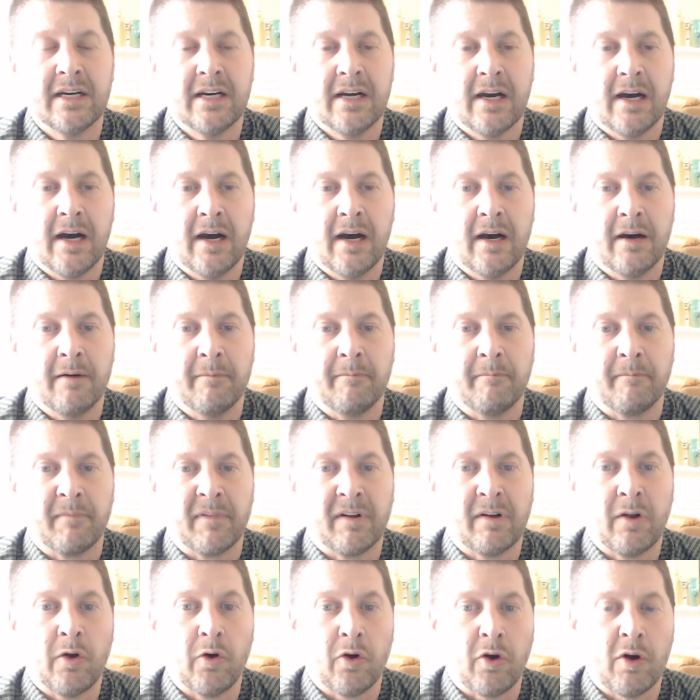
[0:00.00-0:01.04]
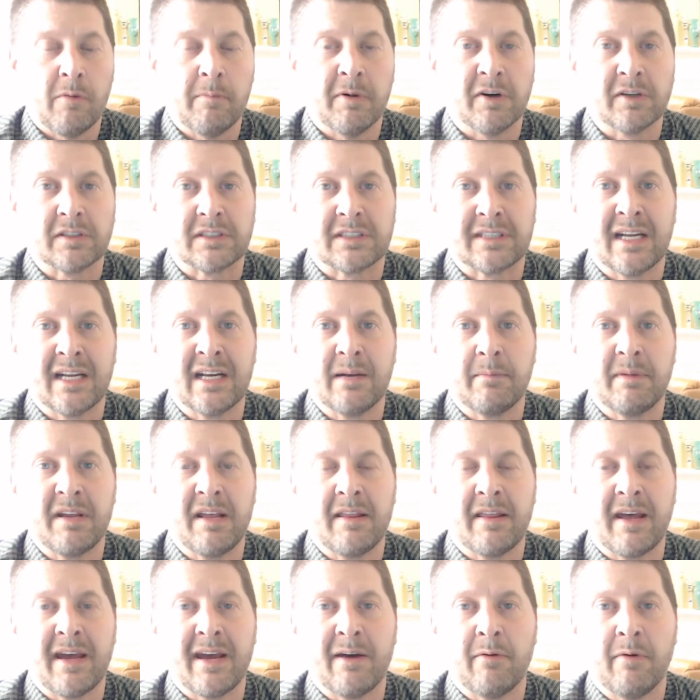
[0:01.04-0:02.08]
Um, local books tend to be
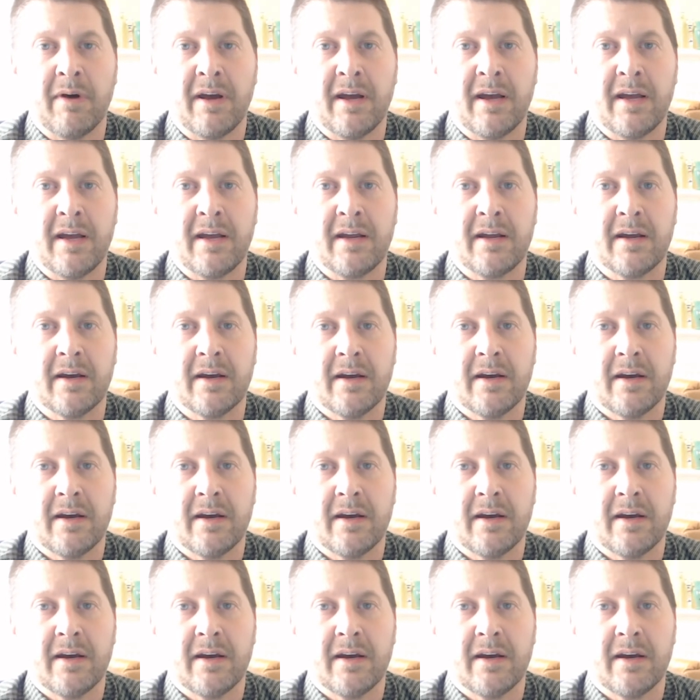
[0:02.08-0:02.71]
that way.